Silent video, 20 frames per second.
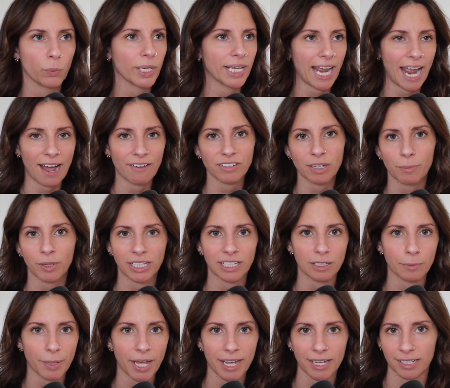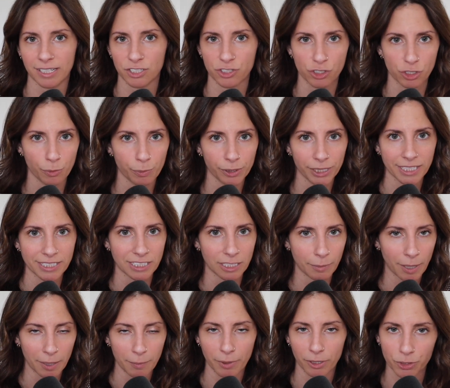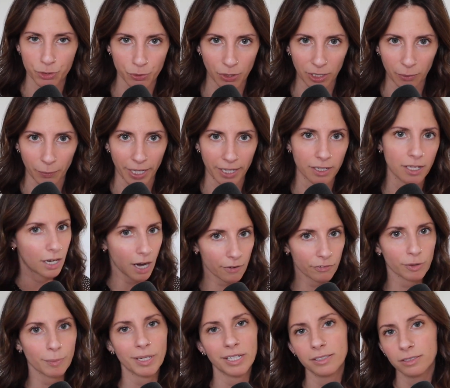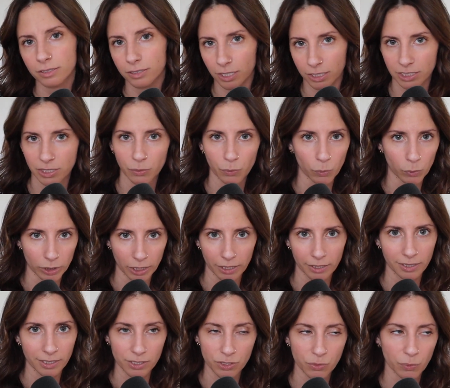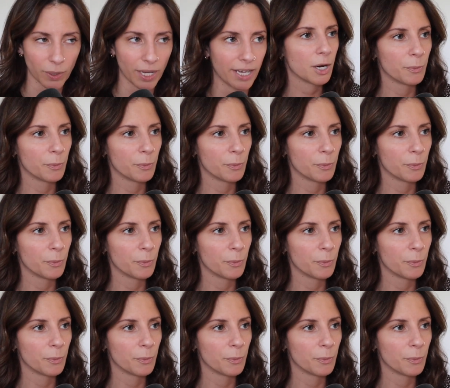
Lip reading: we have that money in the bank and it's super easy to pay bills right away. Government doesn't work this way.